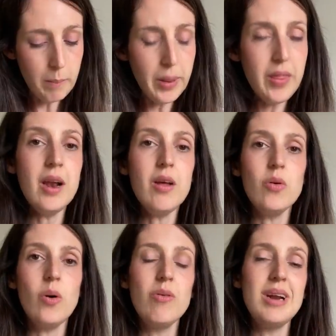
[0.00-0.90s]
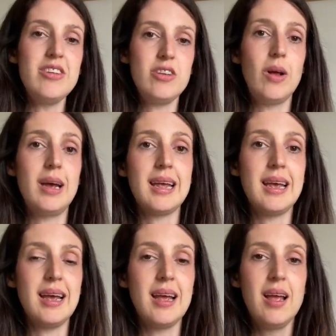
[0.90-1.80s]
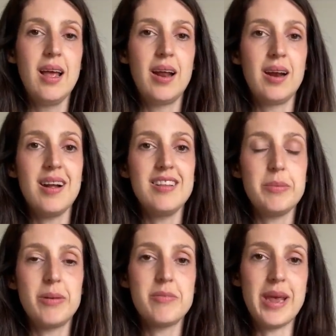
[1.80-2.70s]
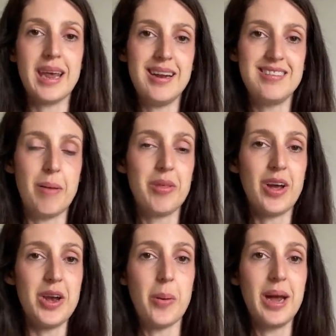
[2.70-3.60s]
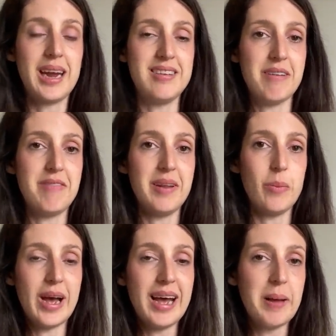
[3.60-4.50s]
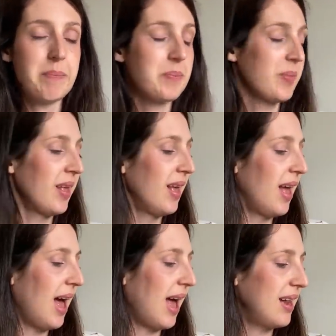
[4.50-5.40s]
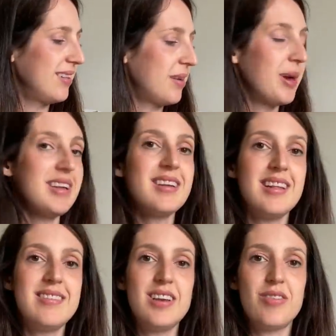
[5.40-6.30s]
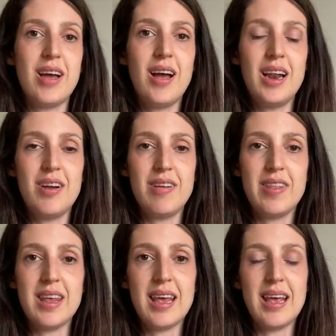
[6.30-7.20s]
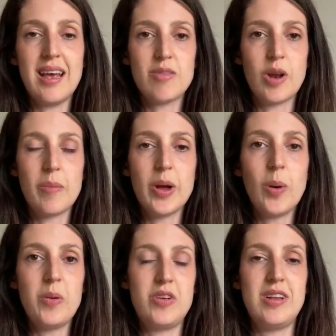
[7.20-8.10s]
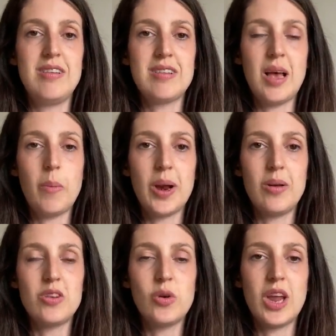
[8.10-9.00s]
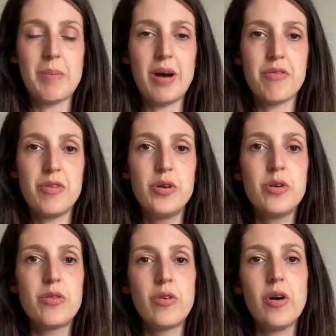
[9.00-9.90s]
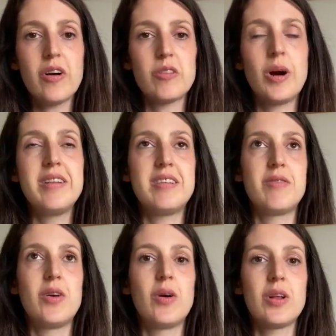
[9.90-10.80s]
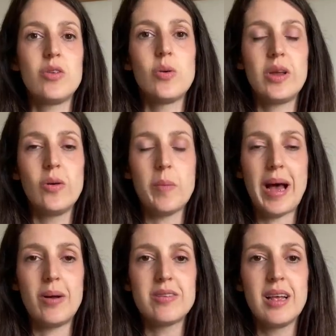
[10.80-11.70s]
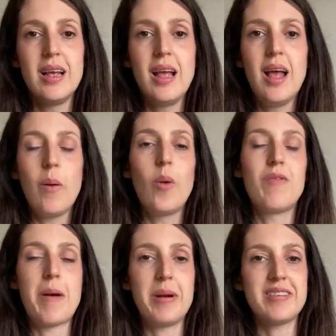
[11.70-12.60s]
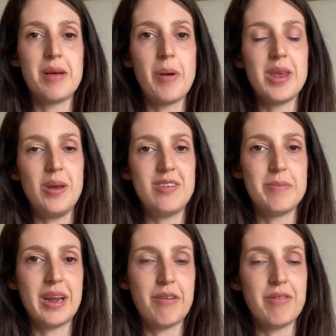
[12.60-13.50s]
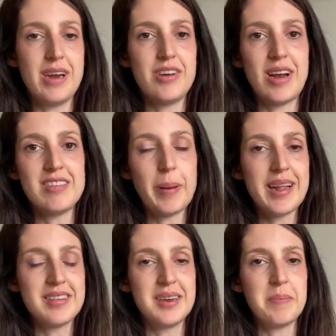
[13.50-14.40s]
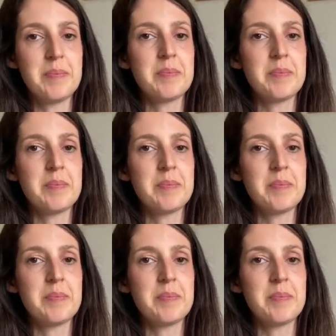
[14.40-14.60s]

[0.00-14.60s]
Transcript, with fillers: But then I thought I really do like it and I'd like to be able to make it in something I know I can definitely wear. And um, I did consider it earlier in the year as one of my options um, when I was talking about frugal frocks, where I did a vlog talking all about what fabrics I might use to make a free dress pattern.